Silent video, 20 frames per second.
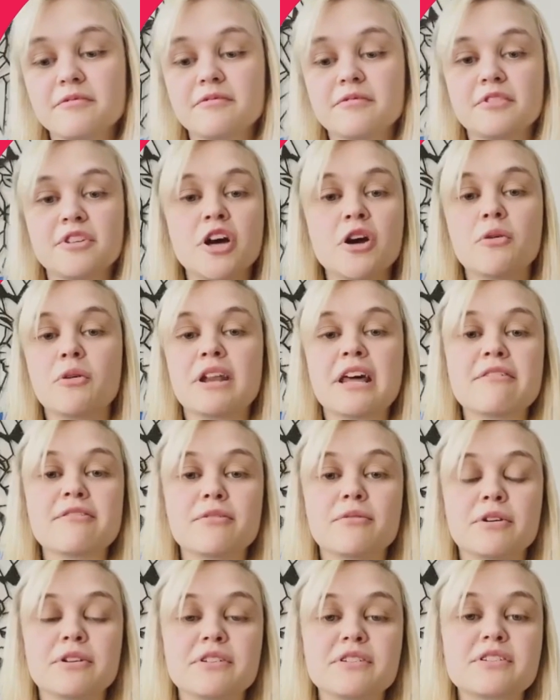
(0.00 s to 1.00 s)
no one ever
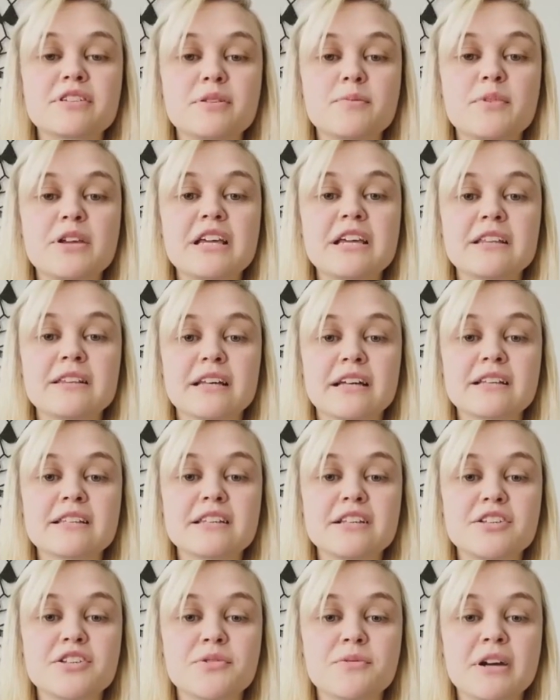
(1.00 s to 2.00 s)
wants to be in that
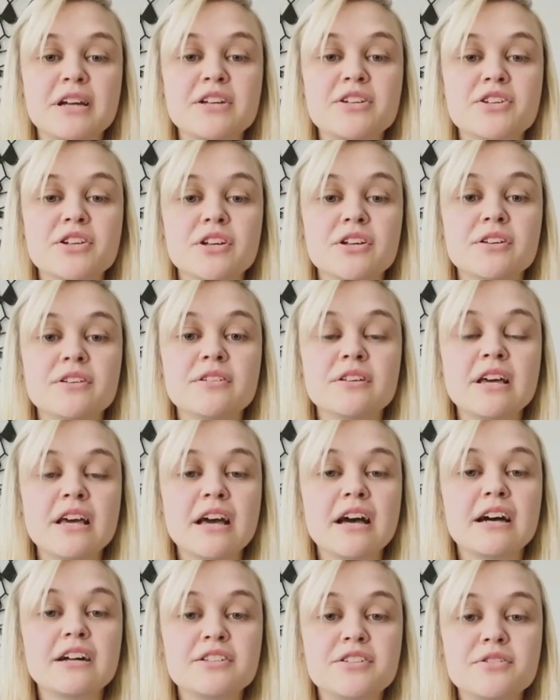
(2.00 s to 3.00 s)
situation,
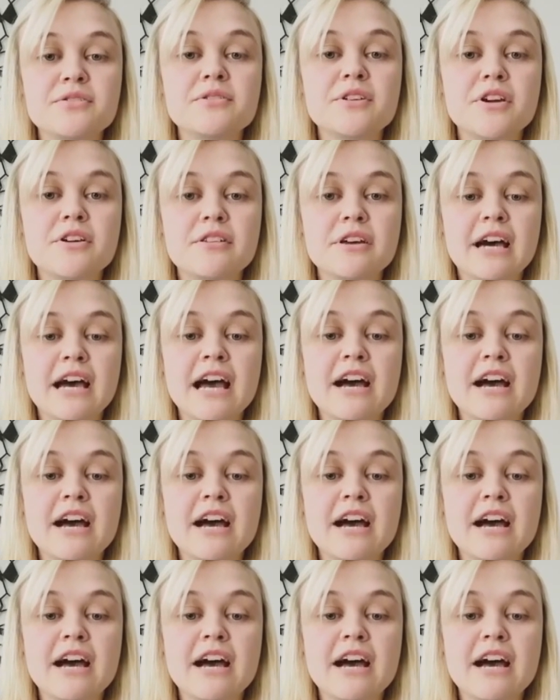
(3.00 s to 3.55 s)
I do know that I